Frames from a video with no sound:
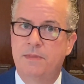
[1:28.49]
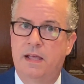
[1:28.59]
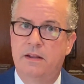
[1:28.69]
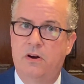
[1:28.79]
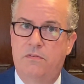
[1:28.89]

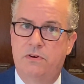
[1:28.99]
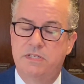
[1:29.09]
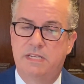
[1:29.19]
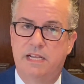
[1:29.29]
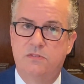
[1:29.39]
and it offered
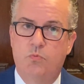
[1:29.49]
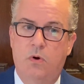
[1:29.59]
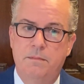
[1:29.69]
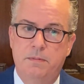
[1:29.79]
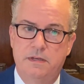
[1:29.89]
states
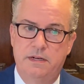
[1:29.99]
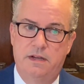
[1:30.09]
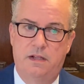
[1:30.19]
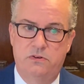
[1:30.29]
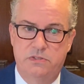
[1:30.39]
$1 billion
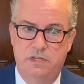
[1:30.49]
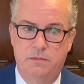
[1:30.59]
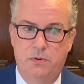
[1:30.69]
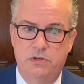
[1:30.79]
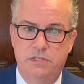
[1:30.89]
in
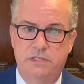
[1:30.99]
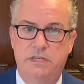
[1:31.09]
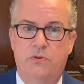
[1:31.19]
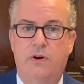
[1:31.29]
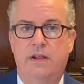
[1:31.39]

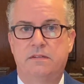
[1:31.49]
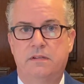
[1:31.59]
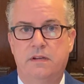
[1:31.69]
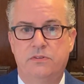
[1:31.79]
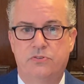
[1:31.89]
emergency grants
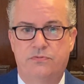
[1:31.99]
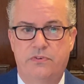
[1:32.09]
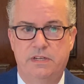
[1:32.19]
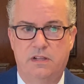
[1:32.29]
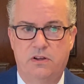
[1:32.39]
and
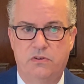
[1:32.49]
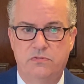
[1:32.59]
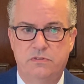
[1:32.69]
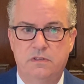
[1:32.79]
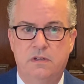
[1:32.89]
interest-free
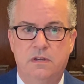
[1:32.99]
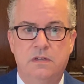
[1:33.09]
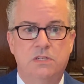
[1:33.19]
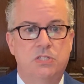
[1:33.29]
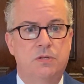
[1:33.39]
loans
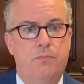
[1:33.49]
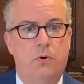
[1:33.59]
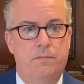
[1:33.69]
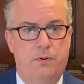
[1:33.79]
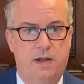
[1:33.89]
to
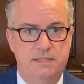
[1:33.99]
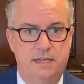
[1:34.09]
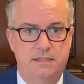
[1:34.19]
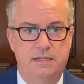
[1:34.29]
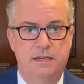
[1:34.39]
support
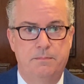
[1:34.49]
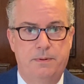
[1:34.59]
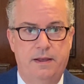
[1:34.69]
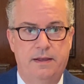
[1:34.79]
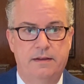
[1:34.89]
processing and
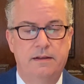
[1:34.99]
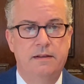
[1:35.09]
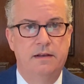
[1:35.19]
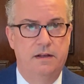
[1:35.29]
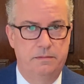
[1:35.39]
paying
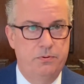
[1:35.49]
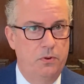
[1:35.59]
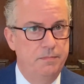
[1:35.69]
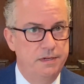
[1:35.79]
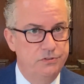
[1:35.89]
unemployment